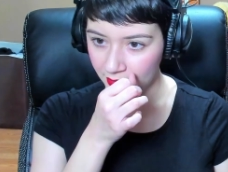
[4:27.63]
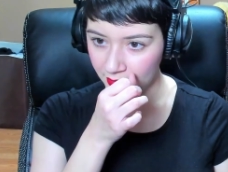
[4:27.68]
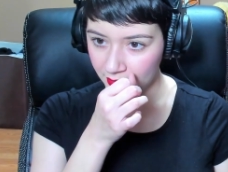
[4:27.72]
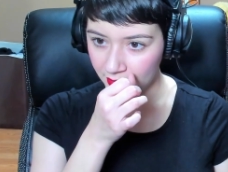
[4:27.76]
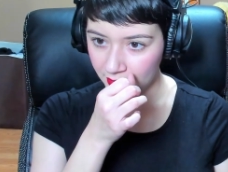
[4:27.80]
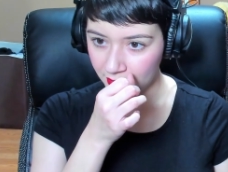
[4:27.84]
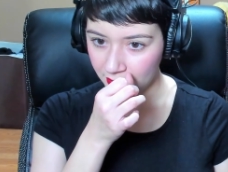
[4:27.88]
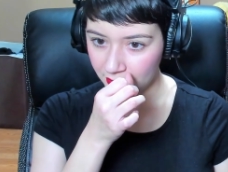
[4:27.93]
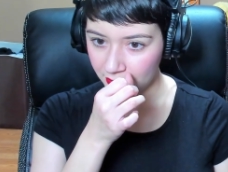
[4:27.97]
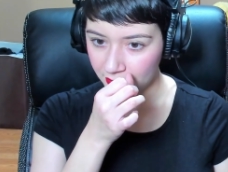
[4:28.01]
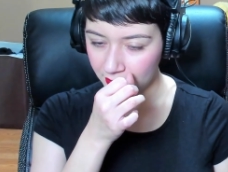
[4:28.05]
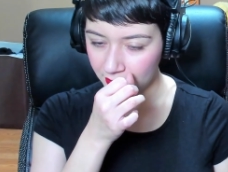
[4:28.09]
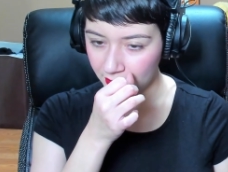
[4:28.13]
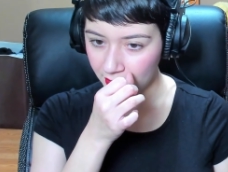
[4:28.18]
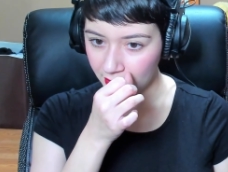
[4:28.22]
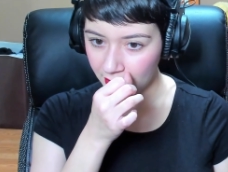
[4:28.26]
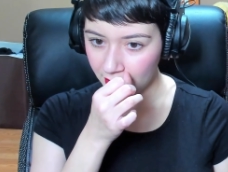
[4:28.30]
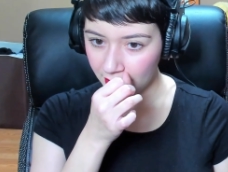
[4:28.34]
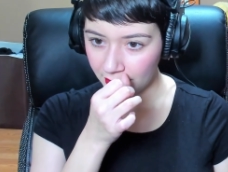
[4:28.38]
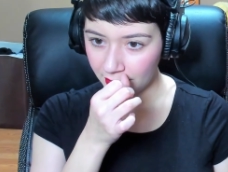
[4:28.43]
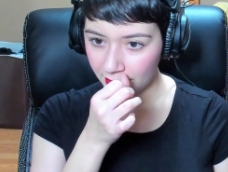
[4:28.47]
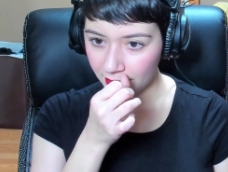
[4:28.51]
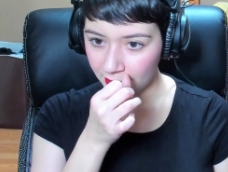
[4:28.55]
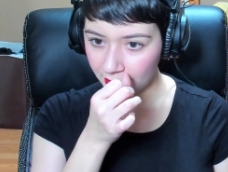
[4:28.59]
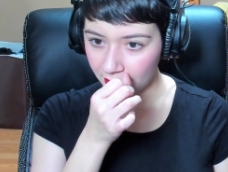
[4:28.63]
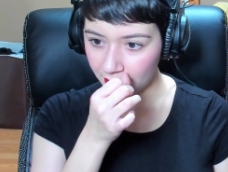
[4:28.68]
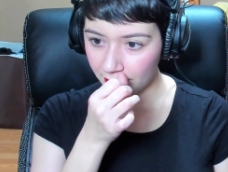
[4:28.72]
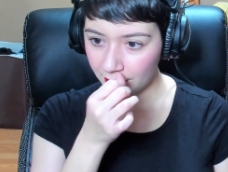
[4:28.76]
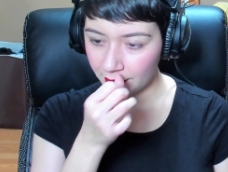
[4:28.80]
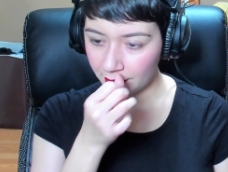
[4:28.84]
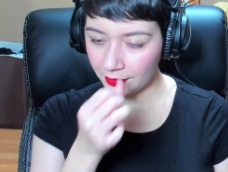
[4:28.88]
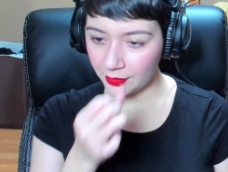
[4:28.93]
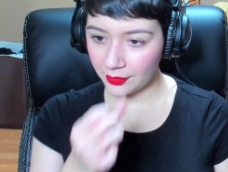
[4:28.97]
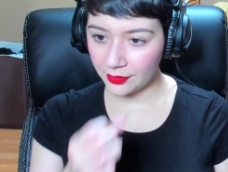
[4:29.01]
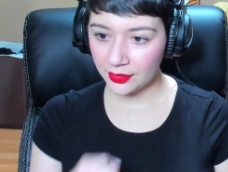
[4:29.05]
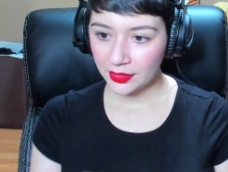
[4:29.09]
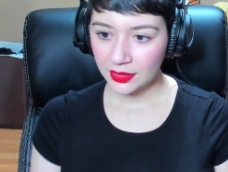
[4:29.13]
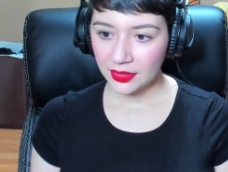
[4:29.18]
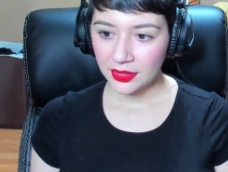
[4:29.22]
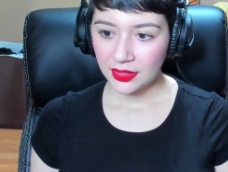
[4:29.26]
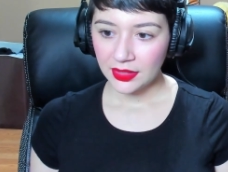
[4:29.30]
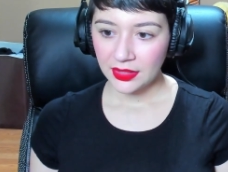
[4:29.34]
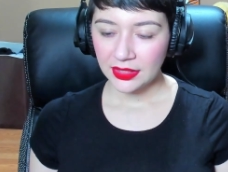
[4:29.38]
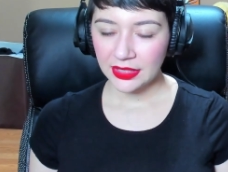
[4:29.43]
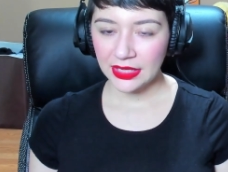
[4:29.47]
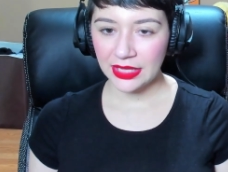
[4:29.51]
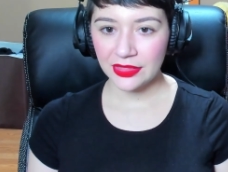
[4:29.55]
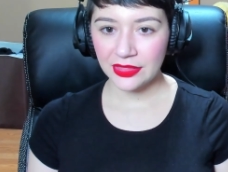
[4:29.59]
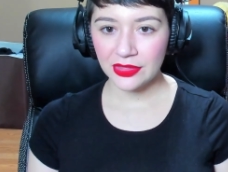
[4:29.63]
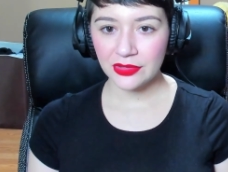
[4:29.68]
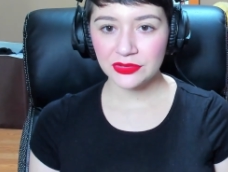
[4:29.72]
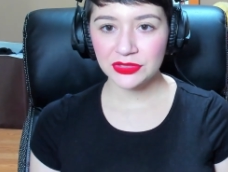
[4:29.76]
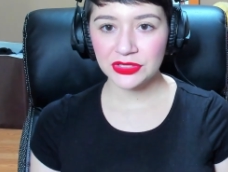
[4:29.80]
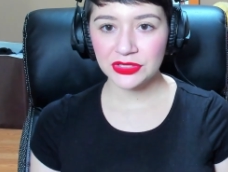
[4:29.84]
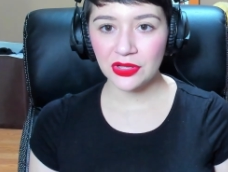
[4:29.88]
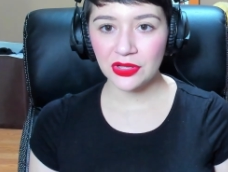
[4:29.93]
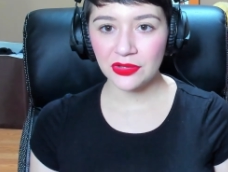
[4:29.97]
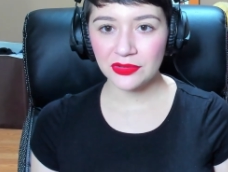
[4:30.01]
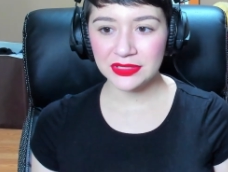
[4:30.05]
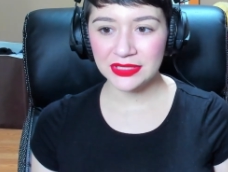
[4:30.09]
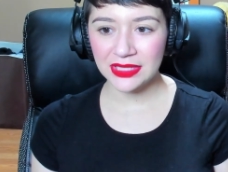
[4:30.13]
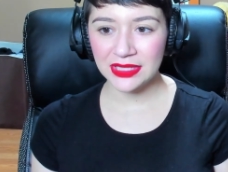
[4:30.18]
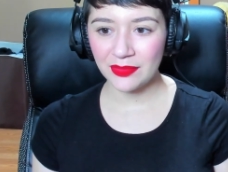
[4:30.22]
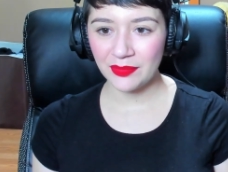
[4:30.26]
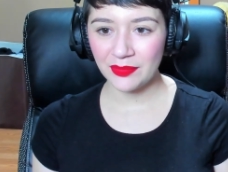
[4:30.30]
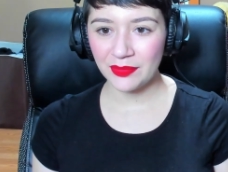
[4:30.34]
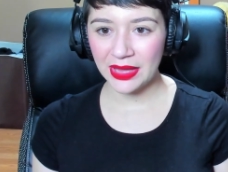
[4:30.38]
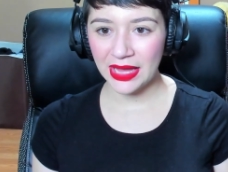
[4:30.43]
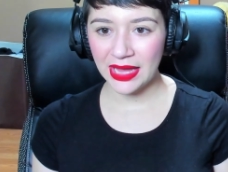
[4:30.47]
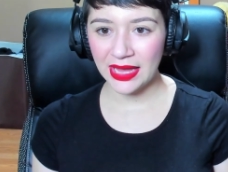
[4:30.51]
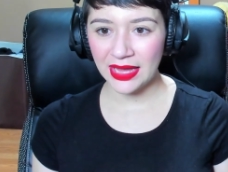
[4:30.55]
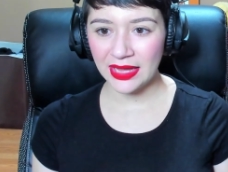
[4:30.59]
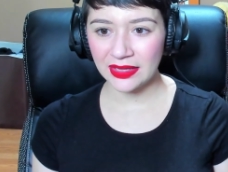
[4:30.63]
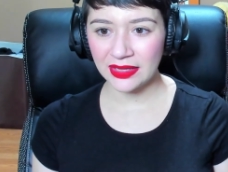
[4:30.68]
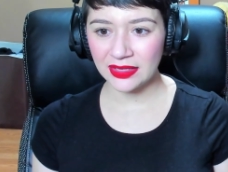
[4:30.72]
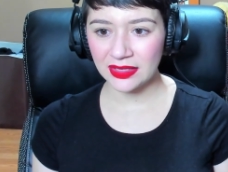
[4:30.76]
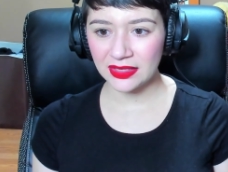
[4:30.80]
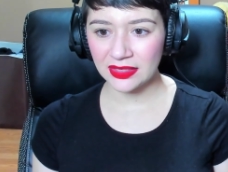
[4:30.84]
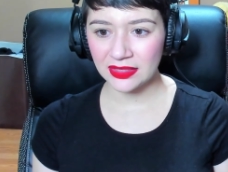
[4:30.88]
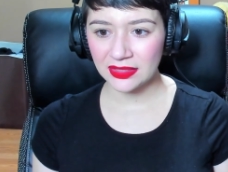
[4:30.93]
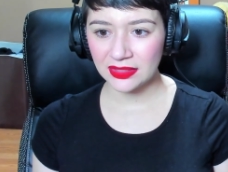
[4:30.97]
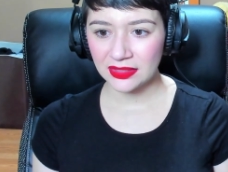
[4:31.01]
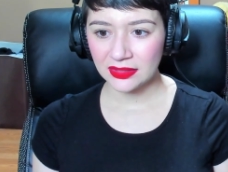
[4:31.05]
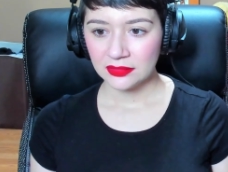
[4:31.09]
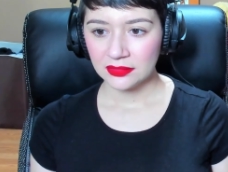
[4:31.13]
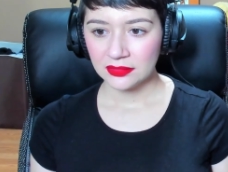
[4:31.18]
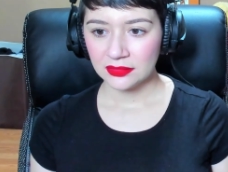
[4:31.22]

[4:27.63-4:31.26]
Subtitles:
Oh no. Can those souls come back?